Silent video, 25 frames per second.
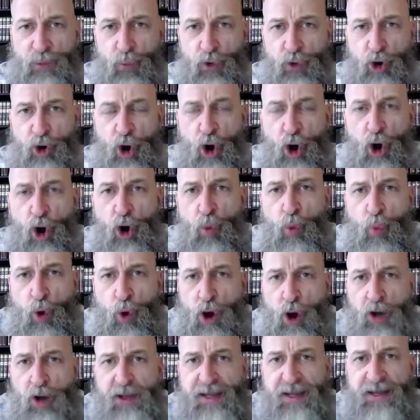all
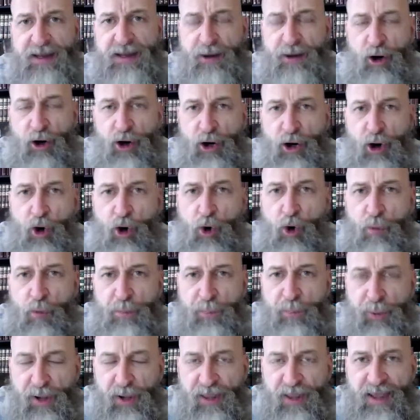walking in our own
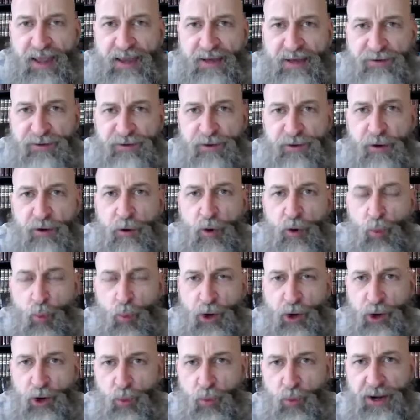place where
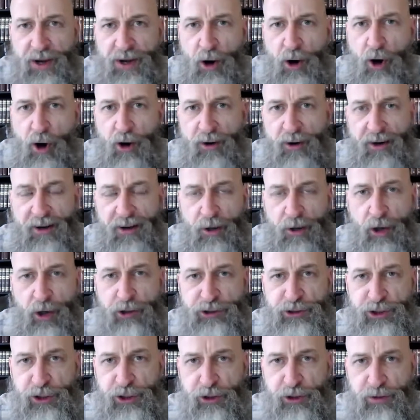we are in our
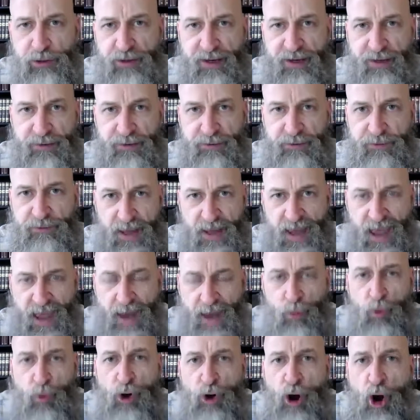journeys. And we're
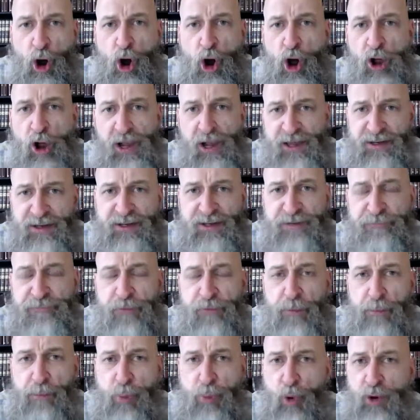all at different
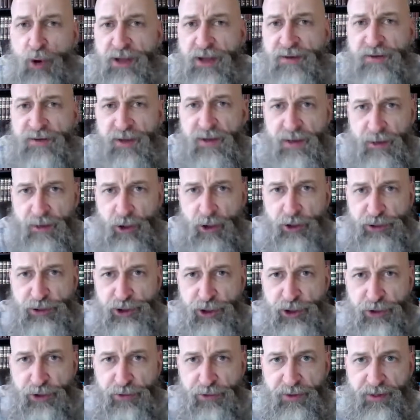points in our
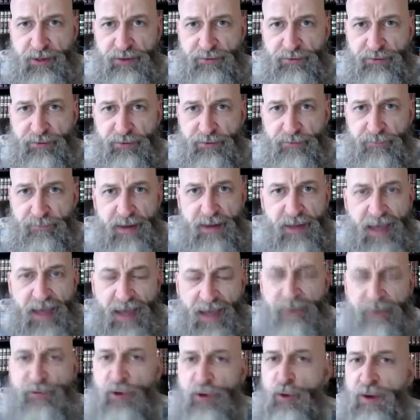journeys. And
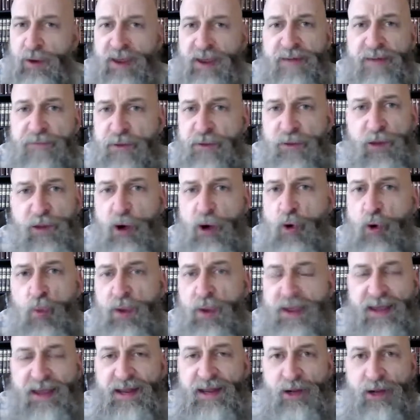so, even though we can
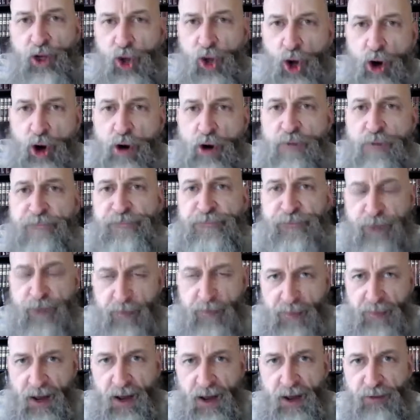learn from
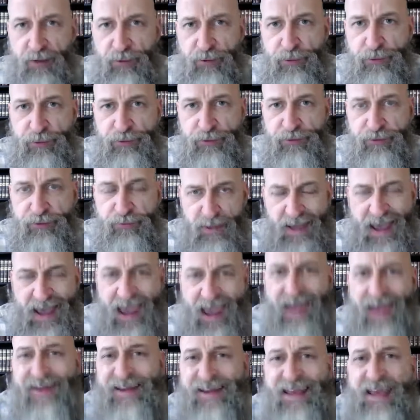others, and
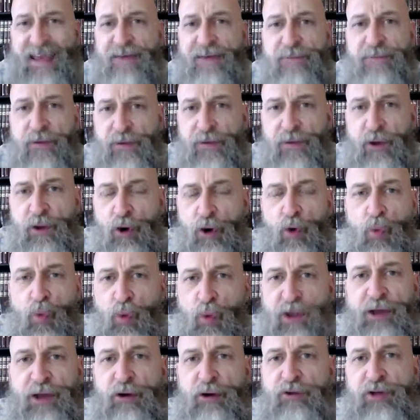even though we are
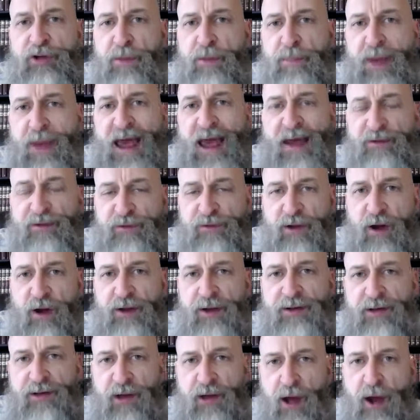to pass on
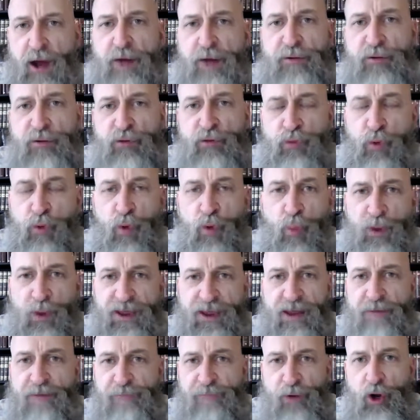to others what we have
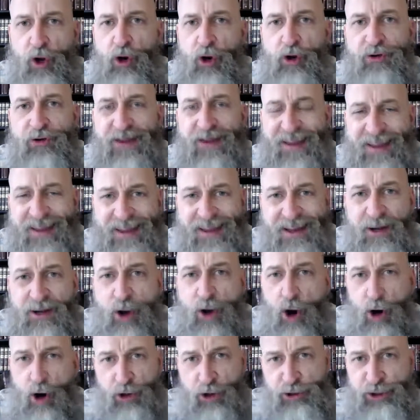learned in our
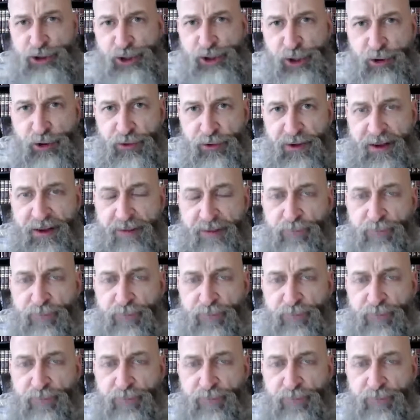journey,